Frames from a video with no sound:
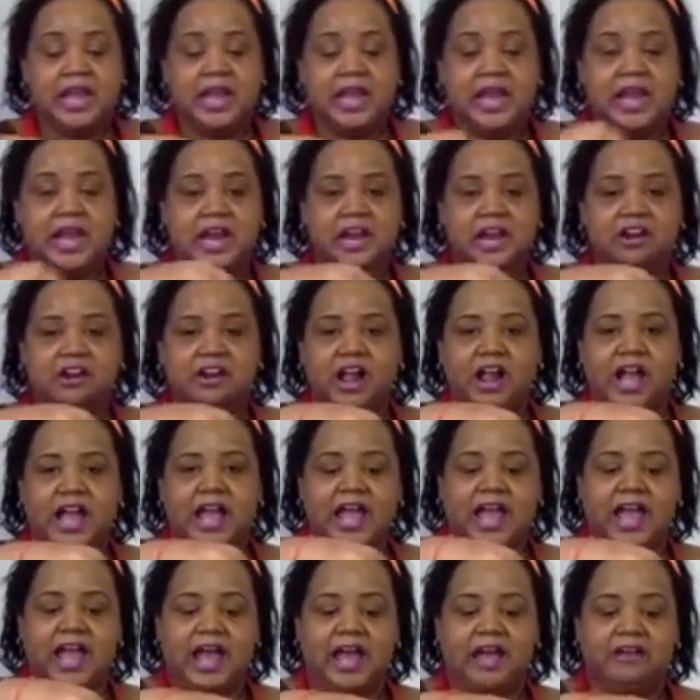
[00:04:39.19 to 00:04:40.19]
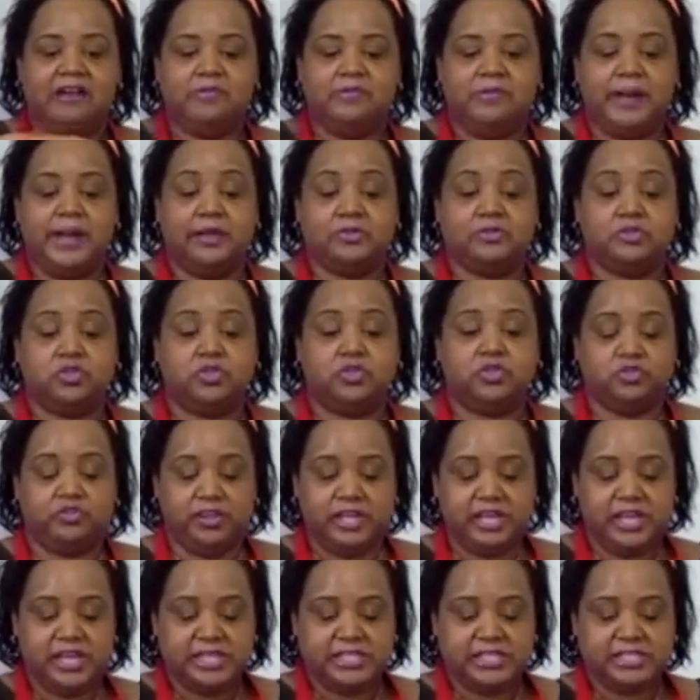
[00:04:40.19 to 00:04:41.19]
Here I have about
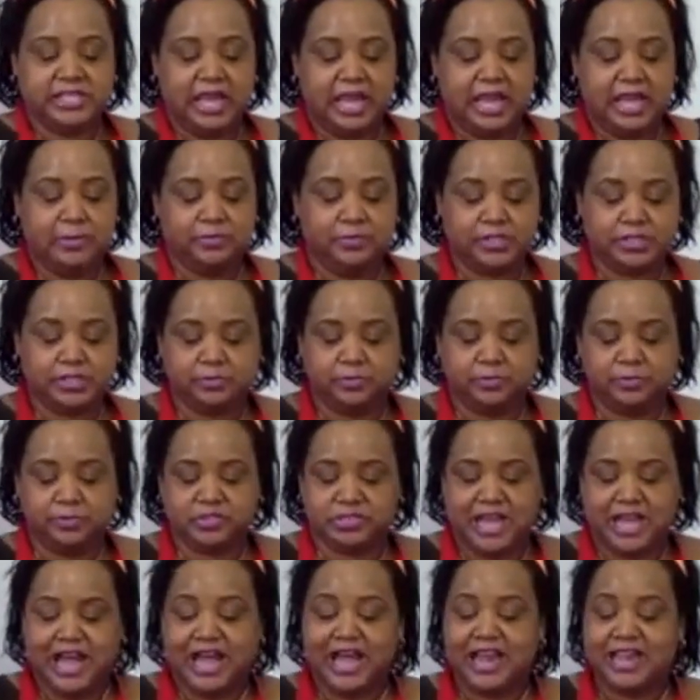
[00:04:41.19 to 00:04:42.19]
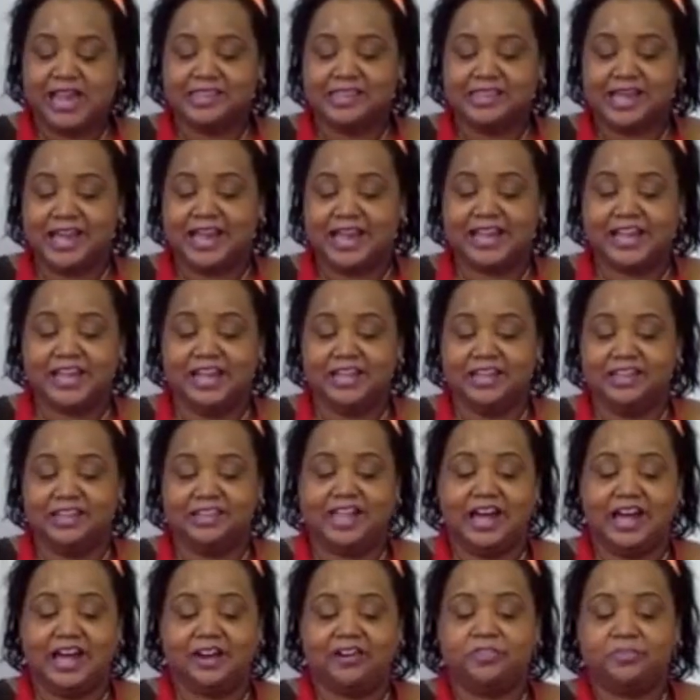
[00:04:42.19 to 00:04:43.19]
3 tablespoons. I like a
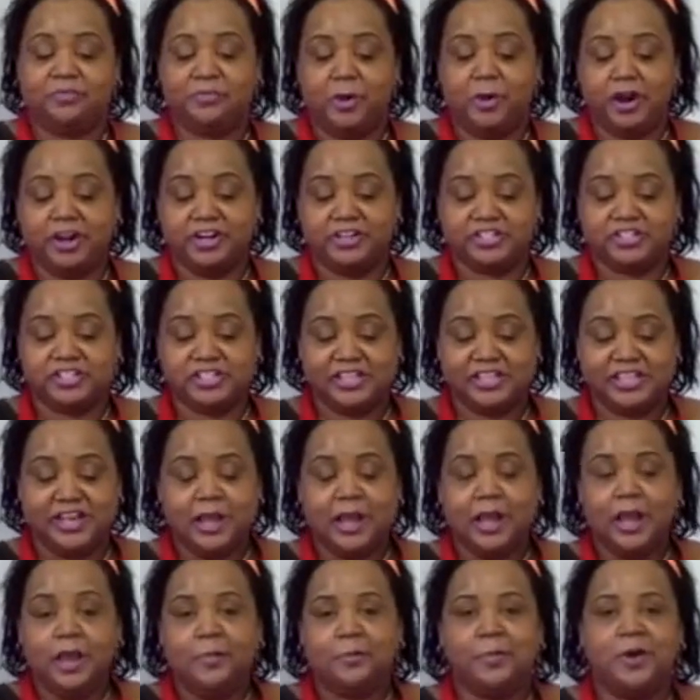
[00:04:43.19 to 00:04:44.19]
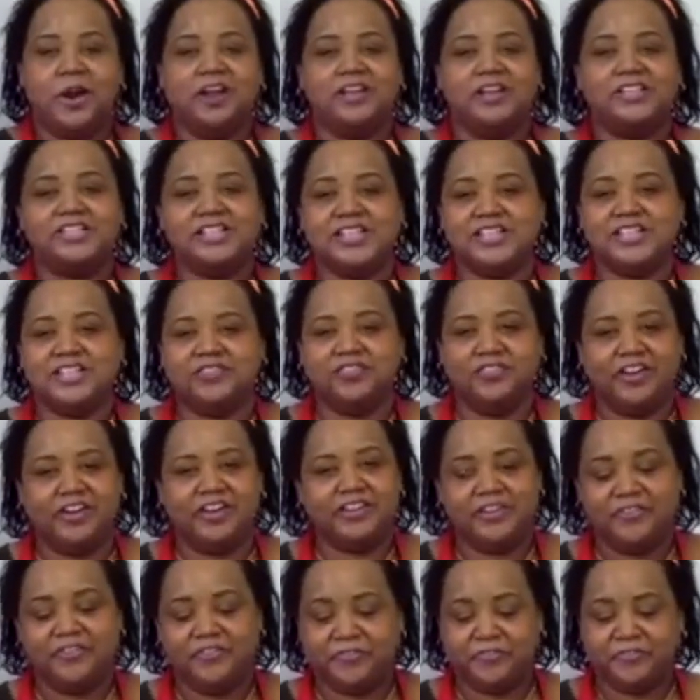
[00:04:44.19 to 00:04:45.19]
lot of parsley. Parsley is
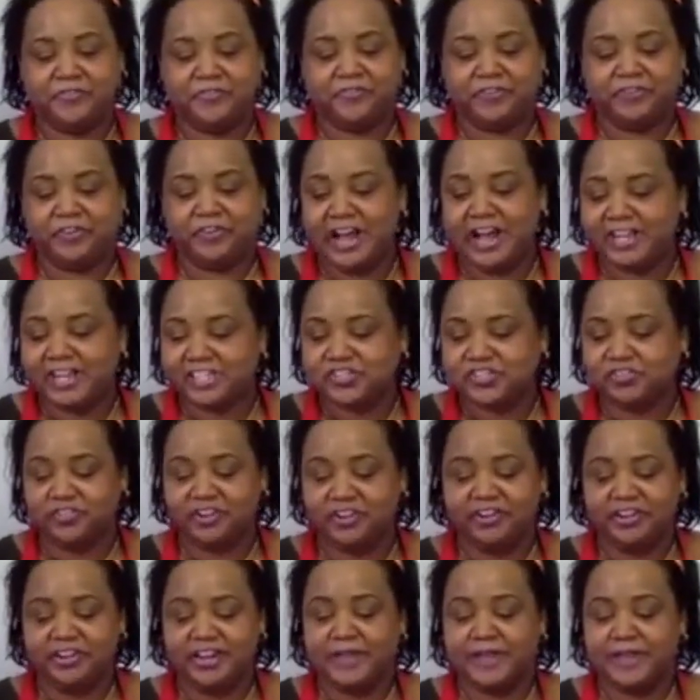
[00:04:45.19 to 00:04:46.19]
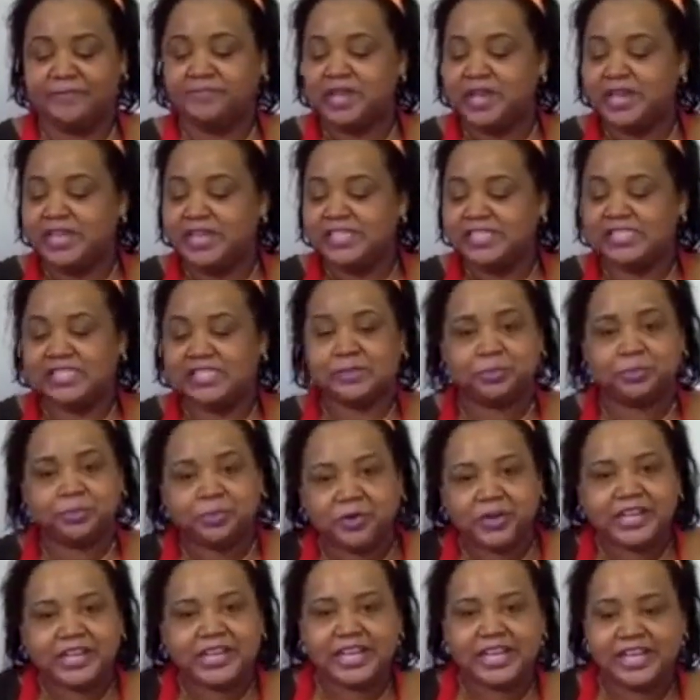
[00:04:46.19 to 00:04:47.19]
very fresh, very
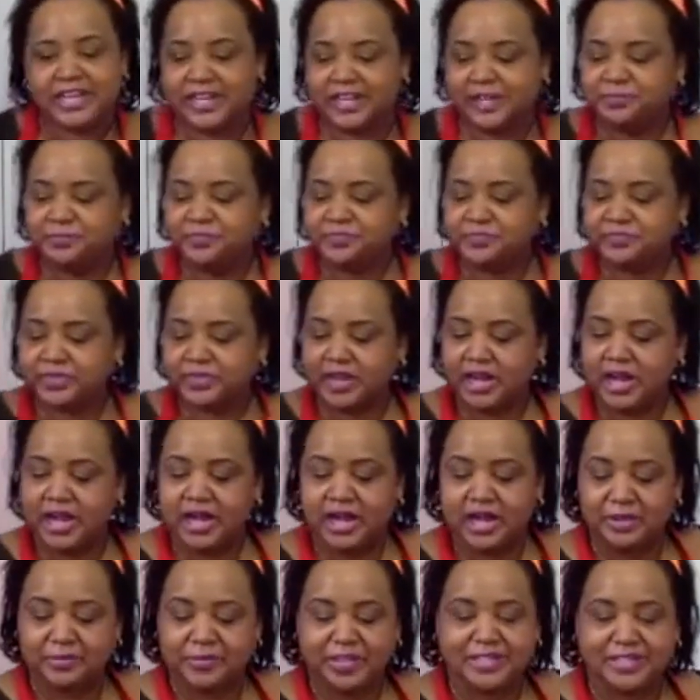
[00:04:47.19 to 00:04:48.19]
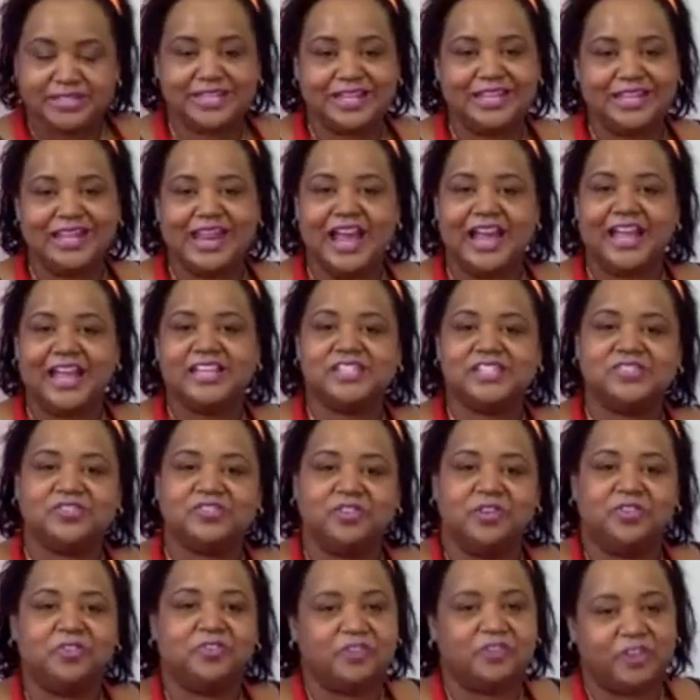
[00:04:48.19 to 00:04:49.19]
springy. It's a
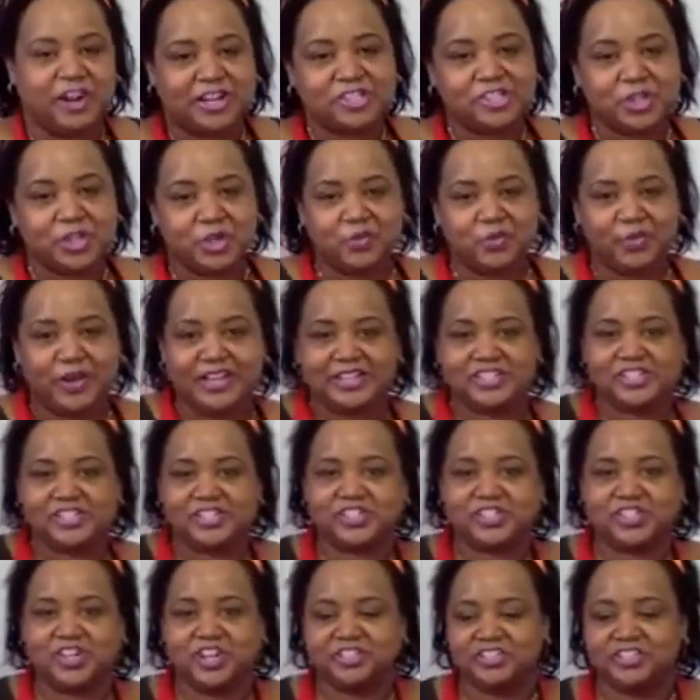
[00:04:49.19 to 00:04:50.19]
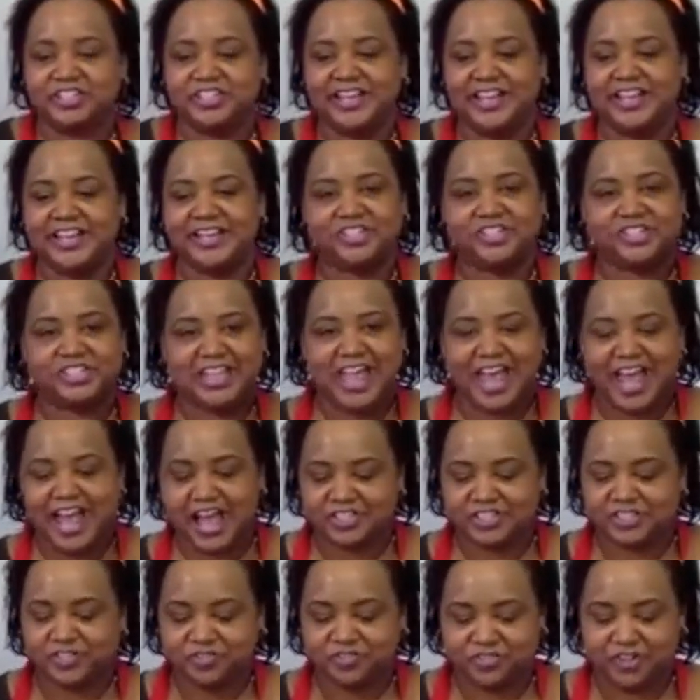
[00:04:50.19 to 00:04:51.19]
nice, refreshing way to start the day. It just
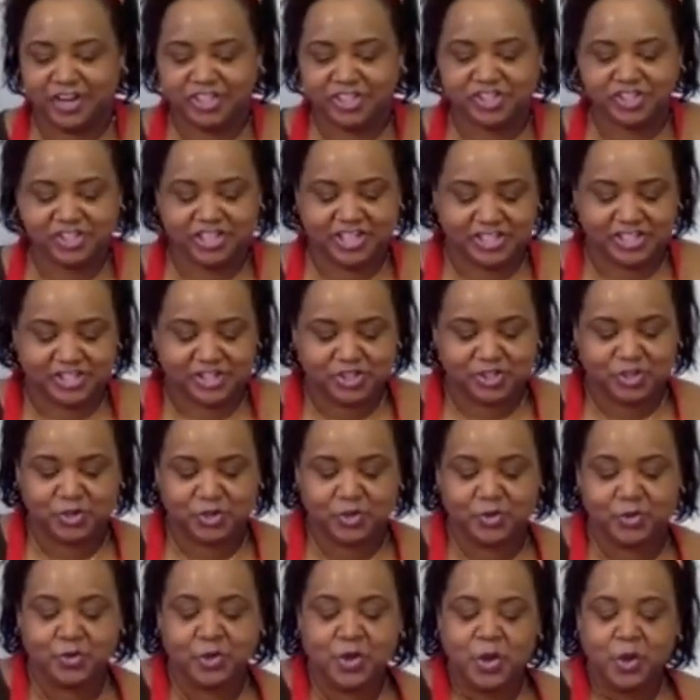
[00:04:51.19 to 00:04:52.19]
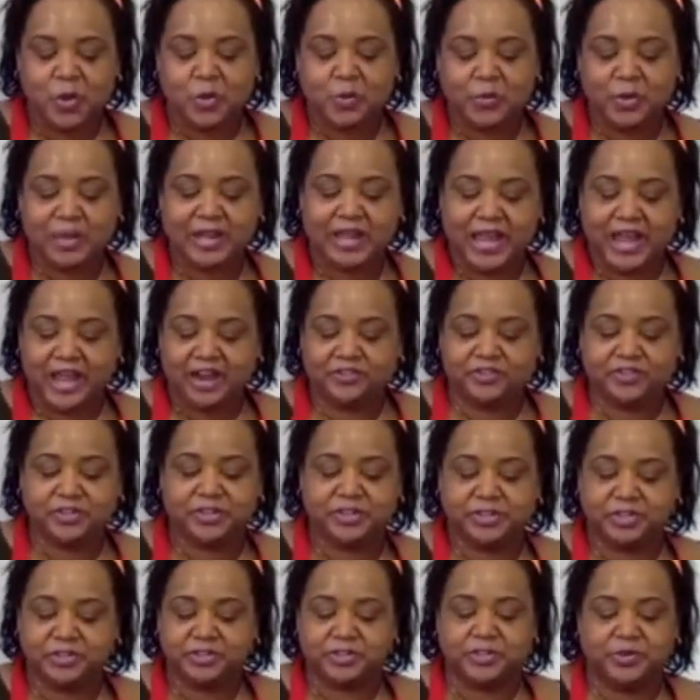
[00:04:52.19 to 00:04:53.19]
adds freshness to whatever
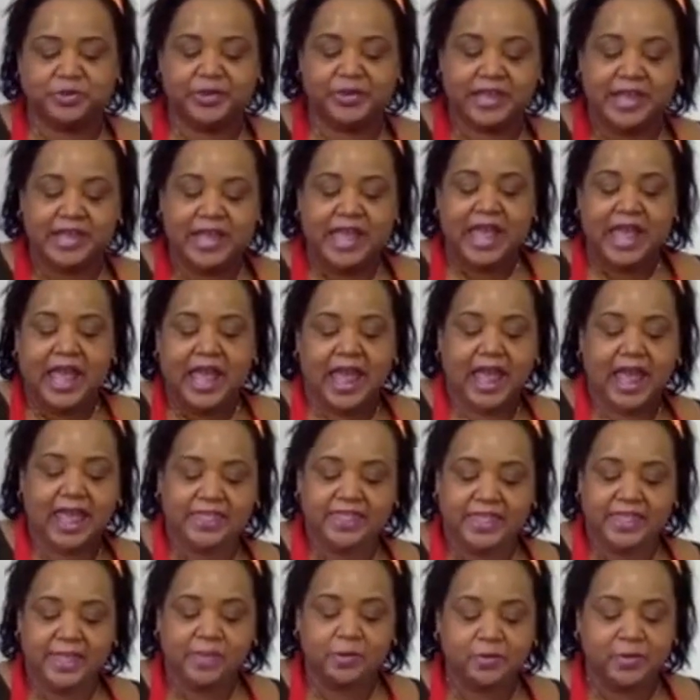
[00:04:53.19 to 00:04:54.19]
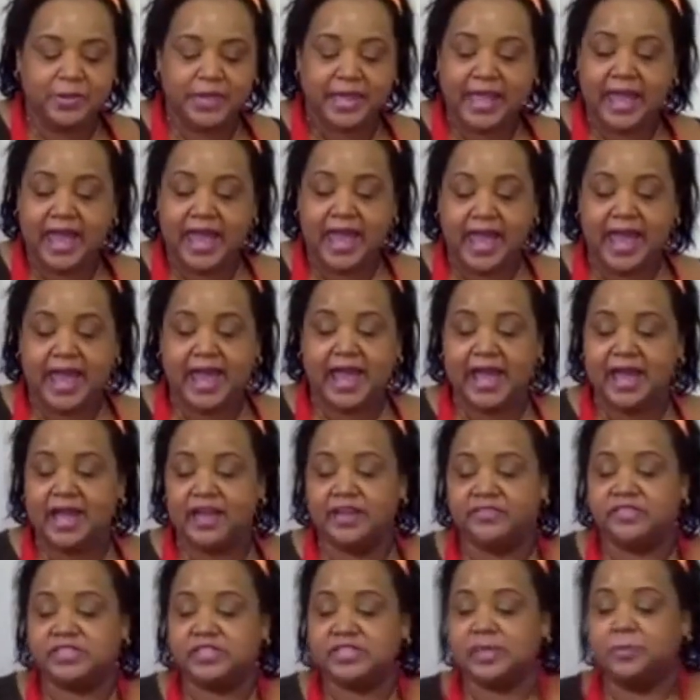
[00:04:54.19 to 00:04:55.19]
you're doing. And then we
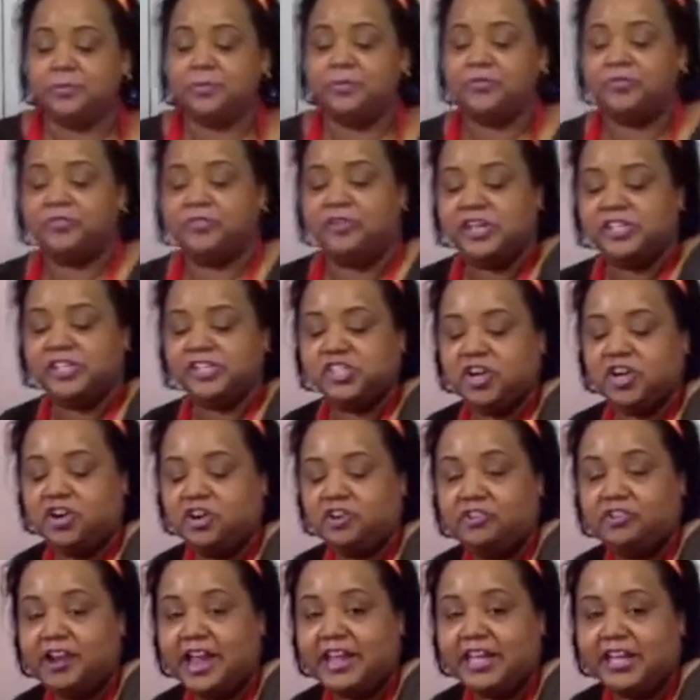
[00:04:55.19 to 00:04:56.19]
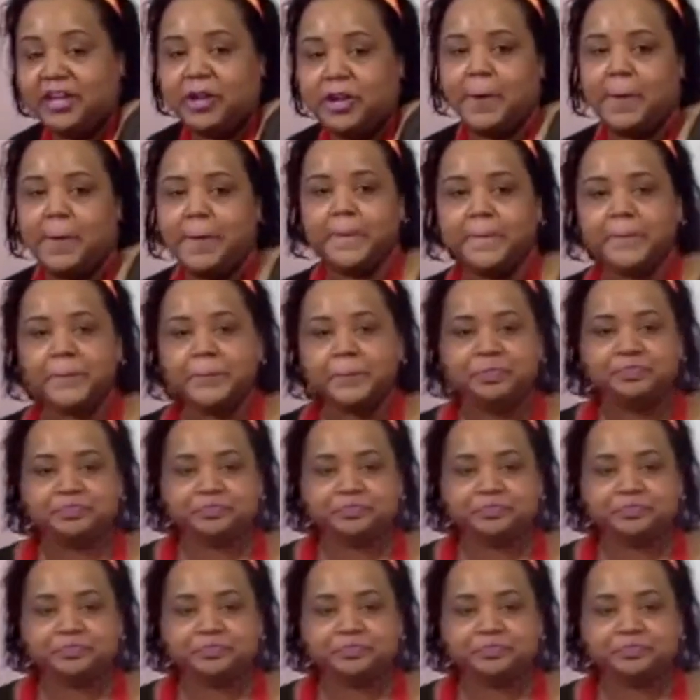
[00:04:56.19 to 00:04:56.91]
have some fresh oregano.